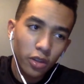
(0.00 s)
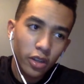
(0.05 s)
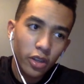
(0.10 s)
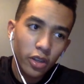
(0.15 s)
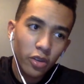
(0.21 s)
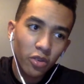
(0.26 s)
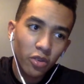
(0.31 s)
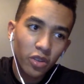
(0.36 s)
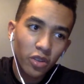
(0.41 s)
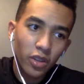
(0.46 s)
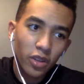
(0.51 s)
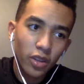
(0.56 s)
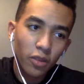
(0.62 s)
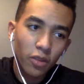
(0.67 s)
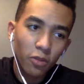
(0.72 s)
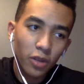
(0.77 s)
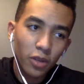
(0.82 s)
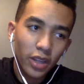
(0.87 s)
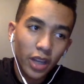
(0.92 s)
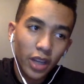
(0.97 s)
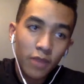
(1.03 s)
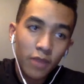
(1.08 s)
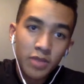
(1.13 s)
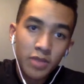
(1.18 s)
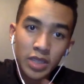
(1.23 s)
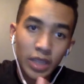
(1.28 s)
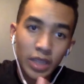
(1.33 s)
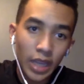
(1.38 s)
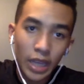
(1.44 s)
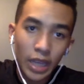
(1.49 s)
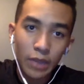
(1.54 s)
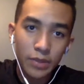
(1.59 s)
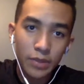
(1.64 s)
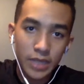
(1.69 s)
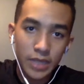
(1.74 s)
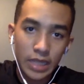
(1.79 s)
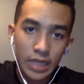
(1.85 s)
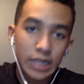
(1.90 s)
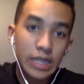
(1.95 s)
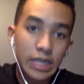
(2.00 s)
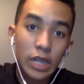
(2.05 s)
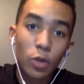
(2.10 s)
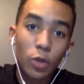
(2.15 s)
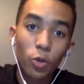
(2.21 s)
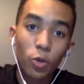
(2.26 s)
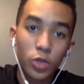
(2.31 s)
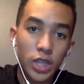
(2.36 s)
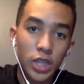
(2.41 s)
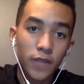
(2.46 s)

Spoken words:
You know, when it comes to games and sequels,